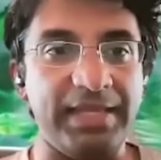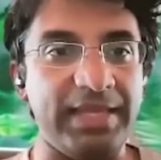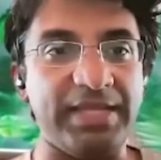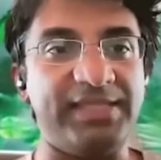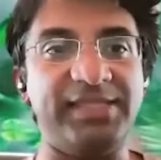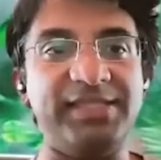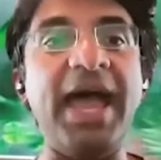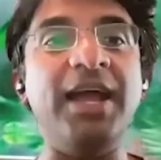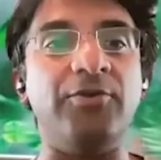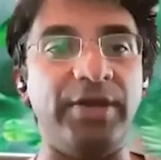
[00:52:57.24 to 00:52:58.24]
it's
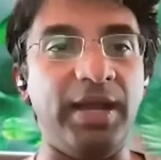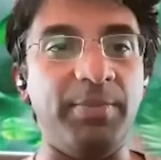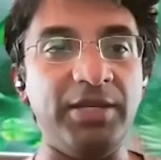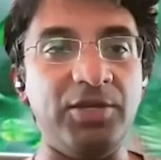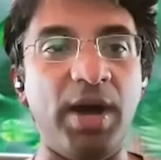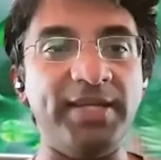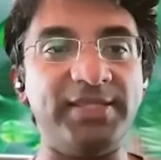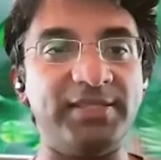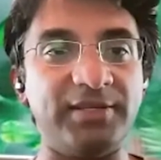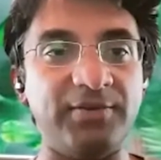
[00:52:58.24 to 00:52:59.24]
staggering. I mean, you
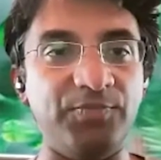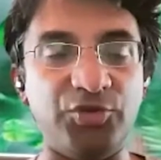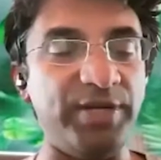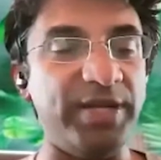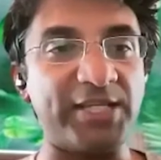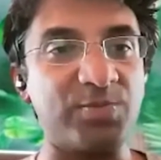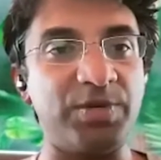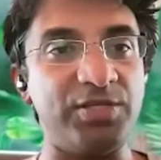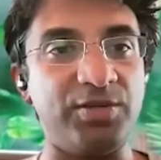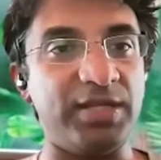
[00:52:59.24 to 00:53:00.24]
ask 3
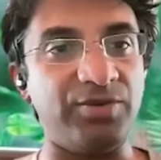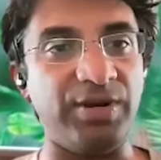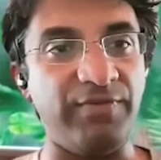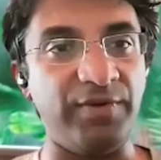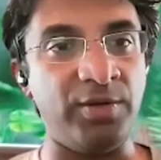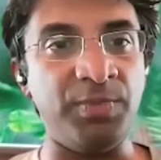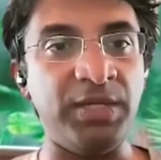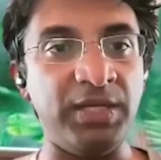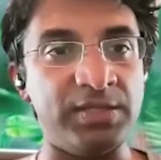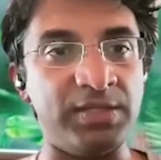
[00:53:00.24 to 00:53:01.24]
experts, you get 3 different
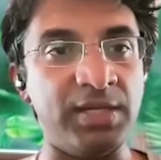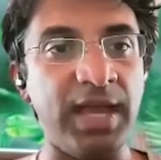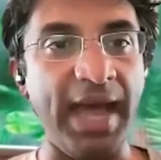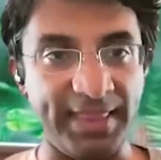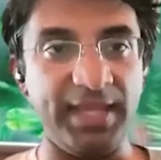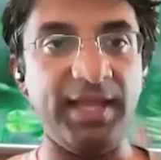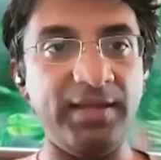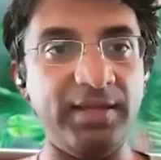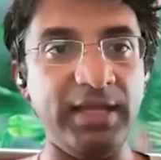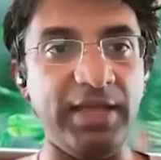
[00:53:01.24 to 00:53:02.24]
opinions. And
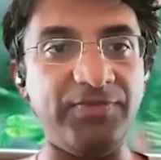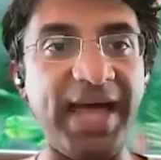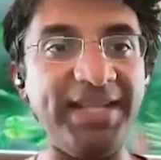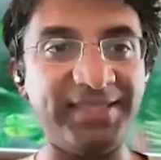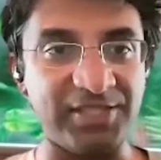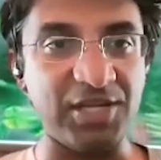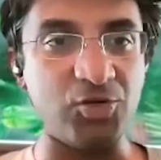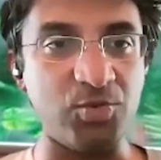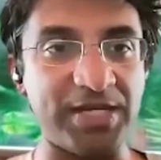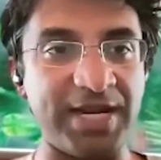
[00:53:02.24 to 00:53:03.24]
if that's the
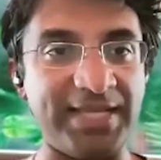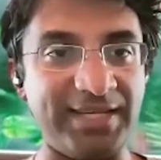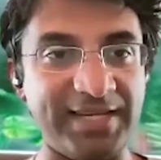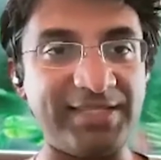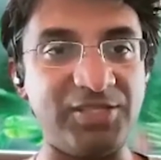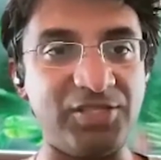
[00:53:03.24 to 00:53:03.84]
situation as it exists